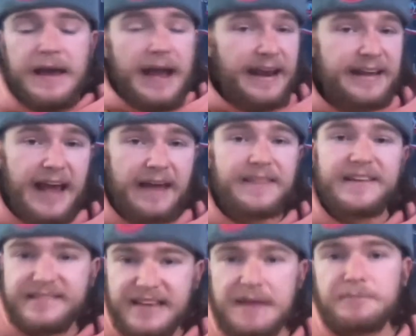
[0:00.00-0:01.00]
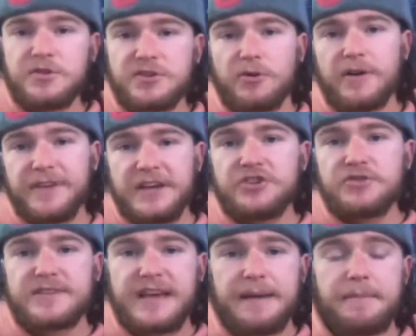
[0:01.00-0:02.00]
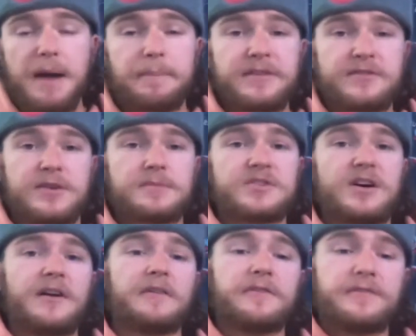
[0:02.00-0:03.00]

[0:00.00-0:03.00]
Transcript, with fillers: And again, the same sort of issues came up in terms of